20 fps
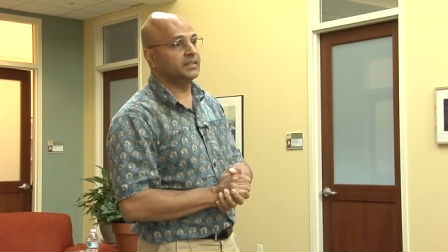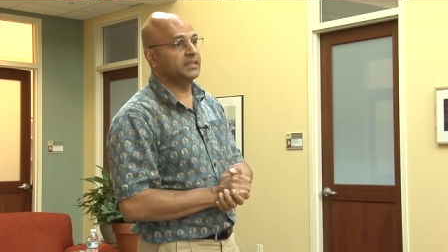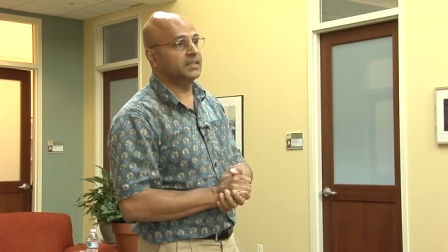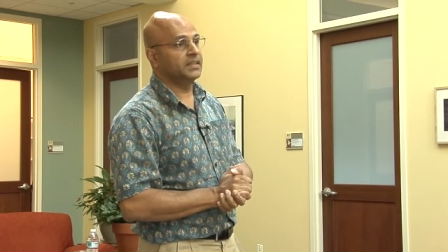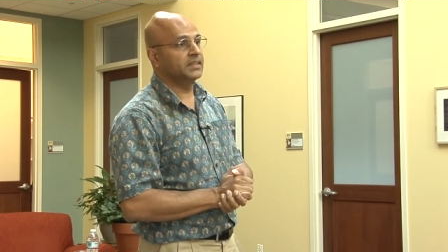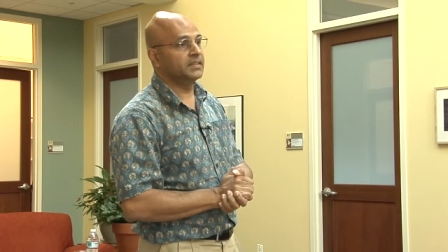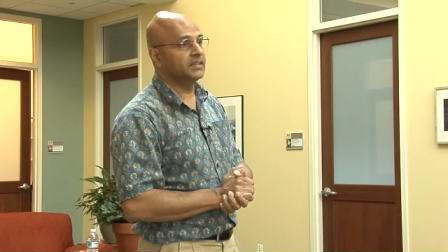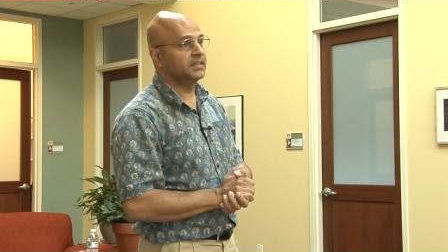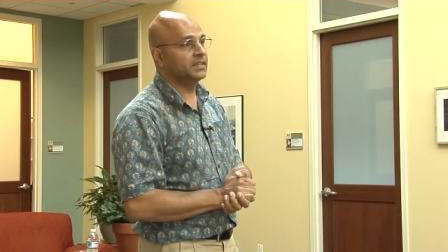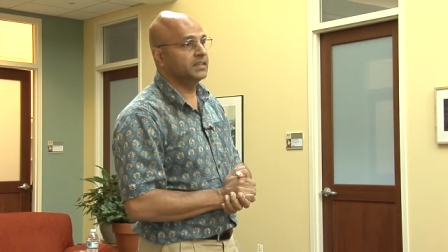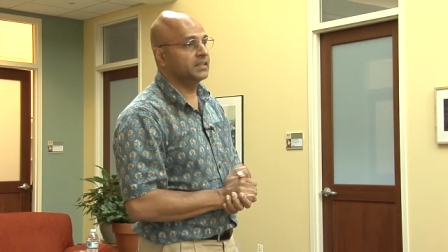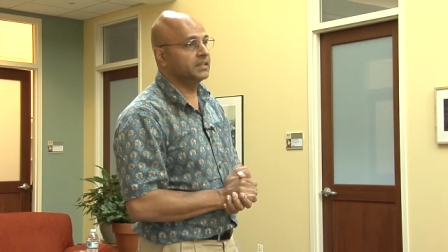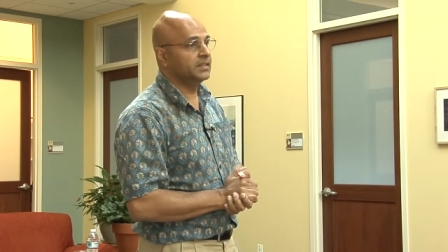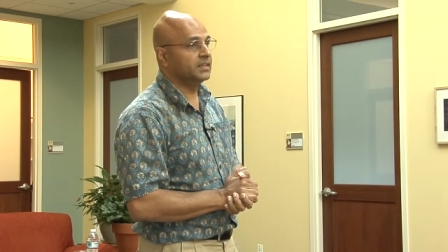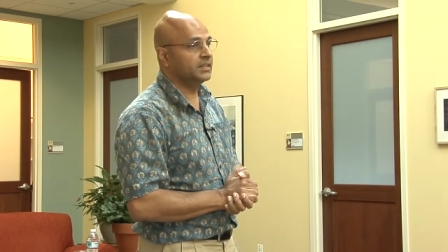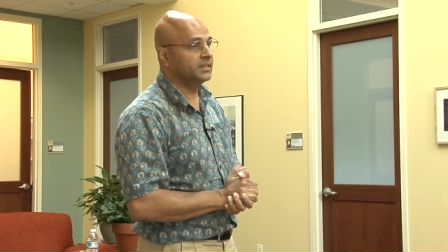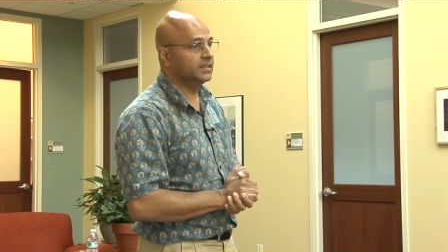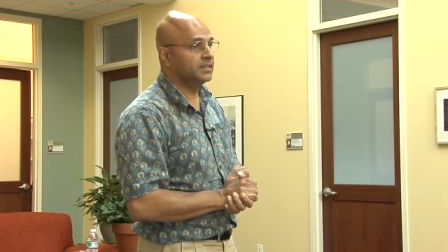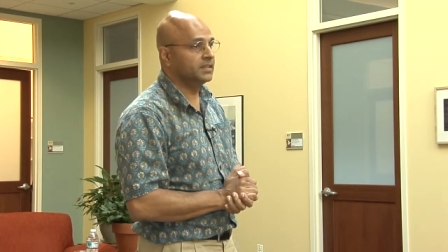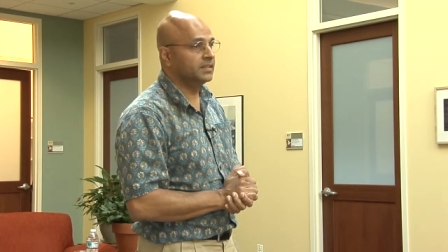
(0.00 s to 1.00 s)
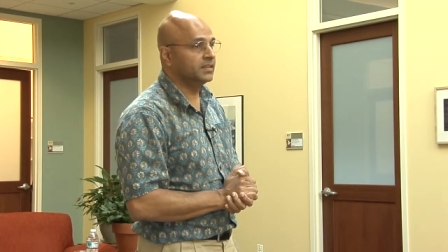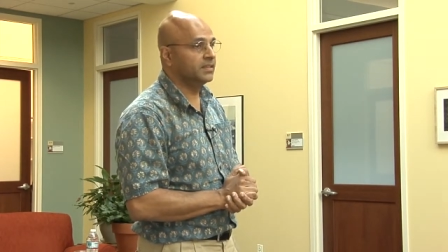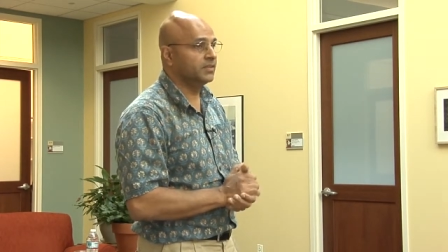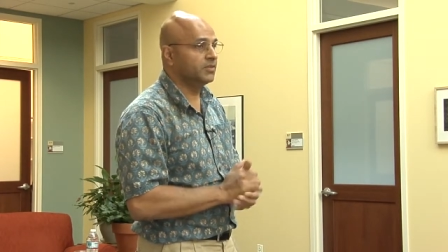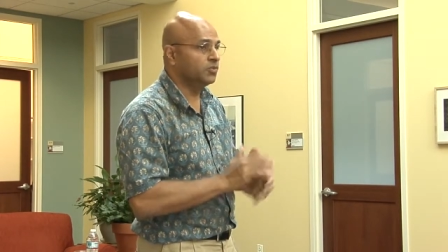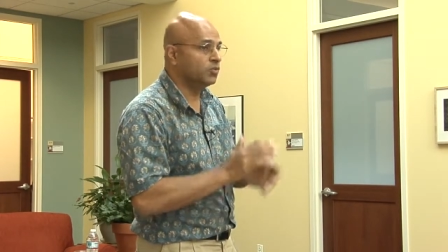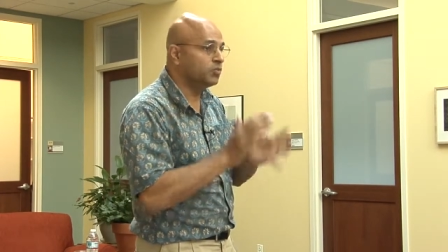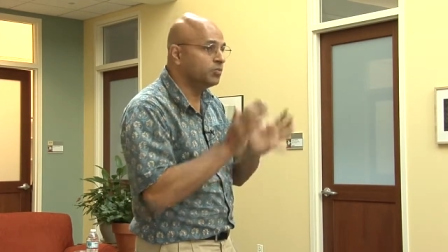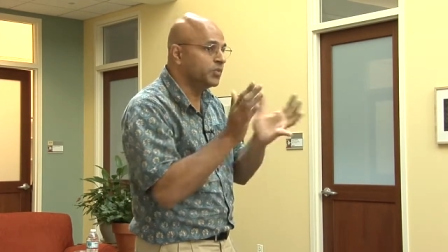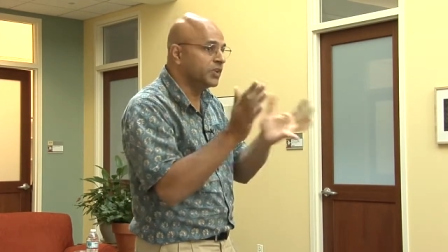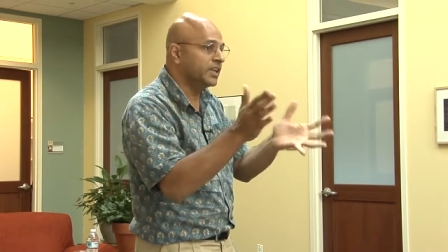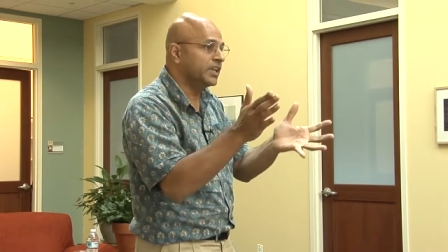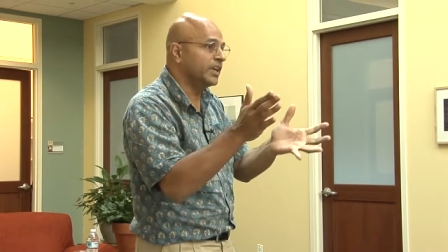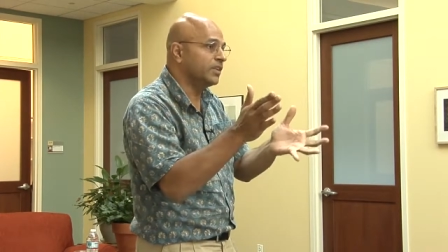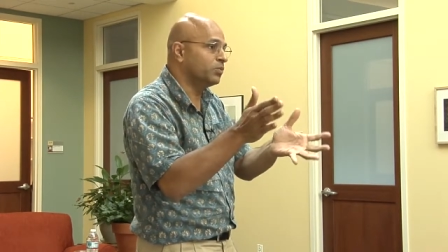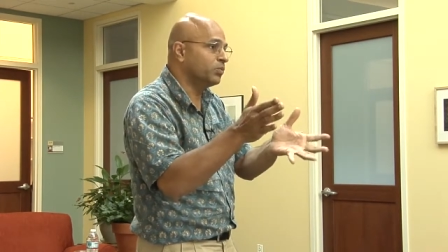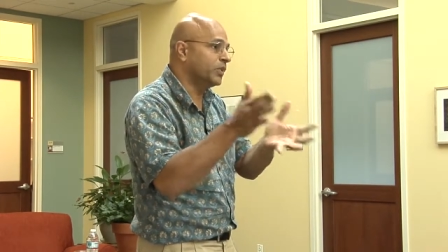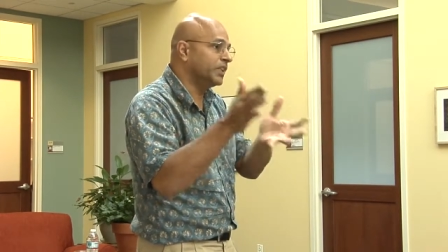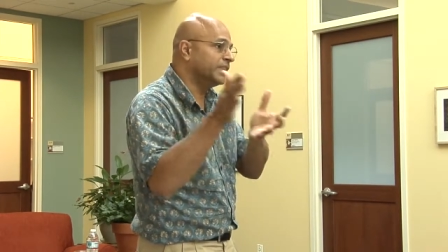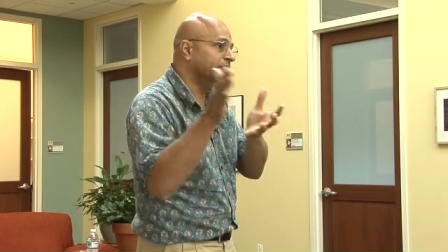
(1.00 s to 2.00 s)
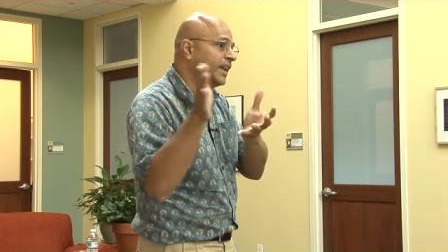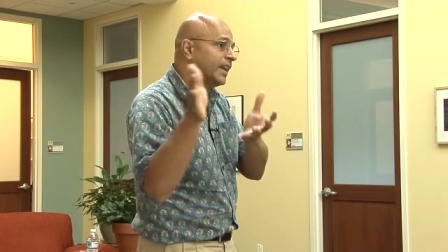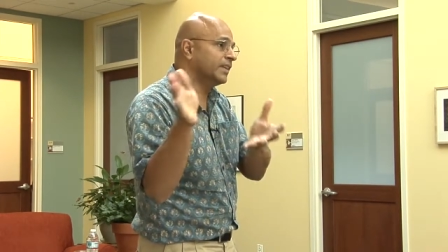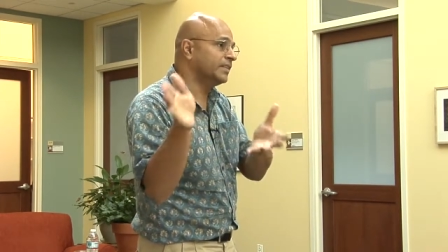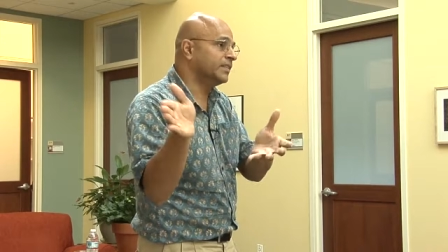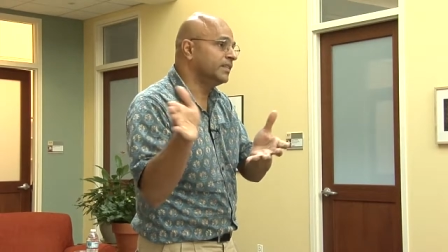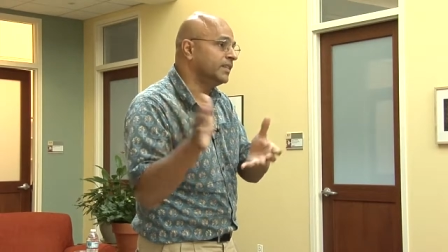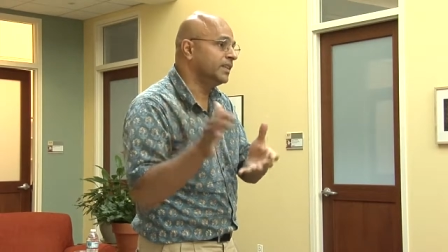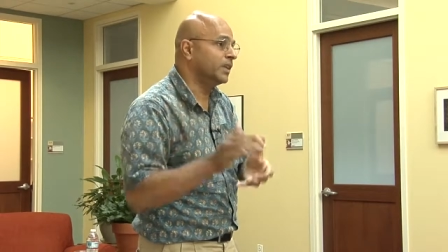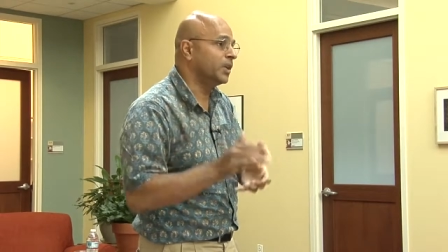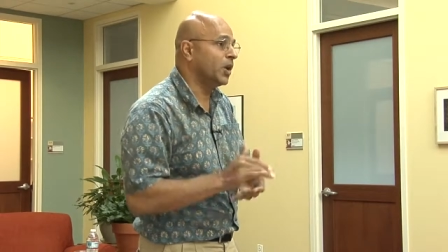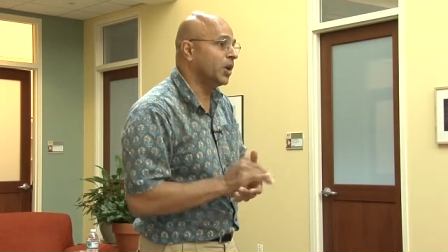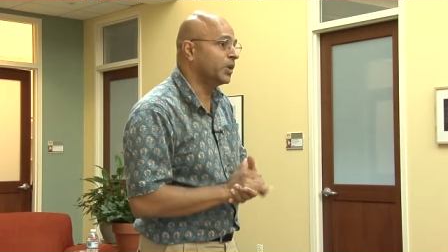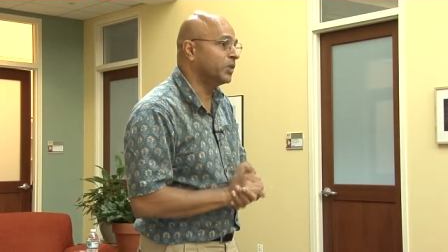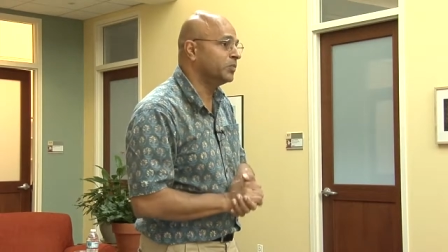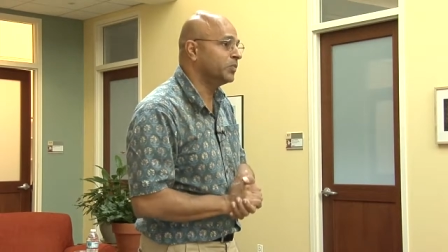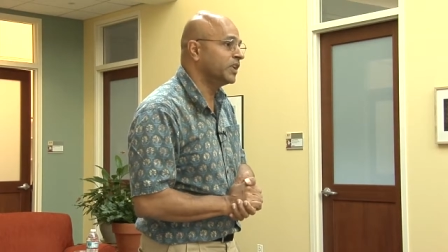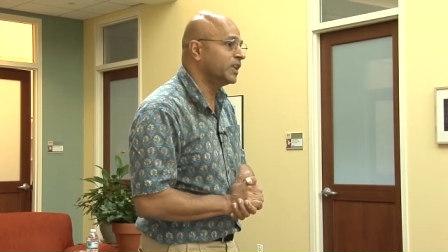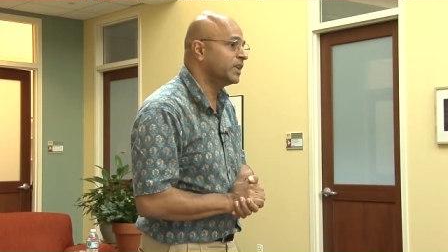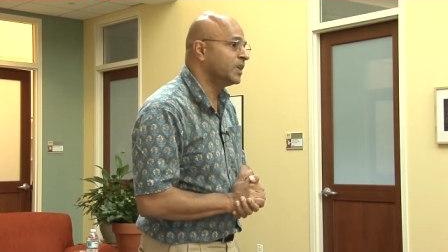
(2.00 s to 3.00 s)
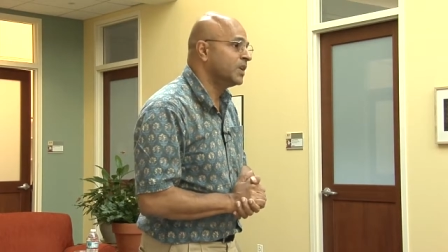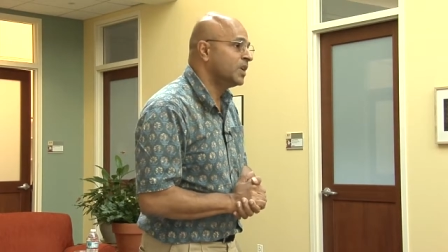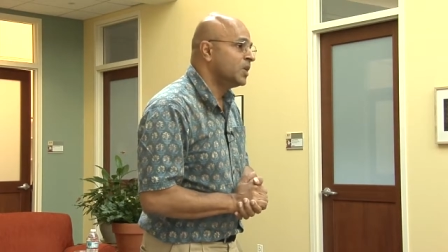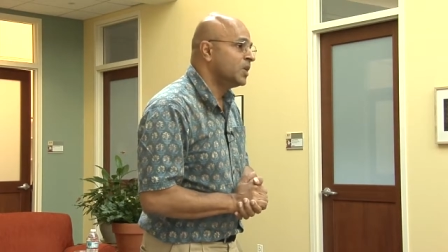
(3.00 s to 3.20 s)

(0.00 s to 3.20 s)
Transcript: the, the, the, the, the rupee and with that the economy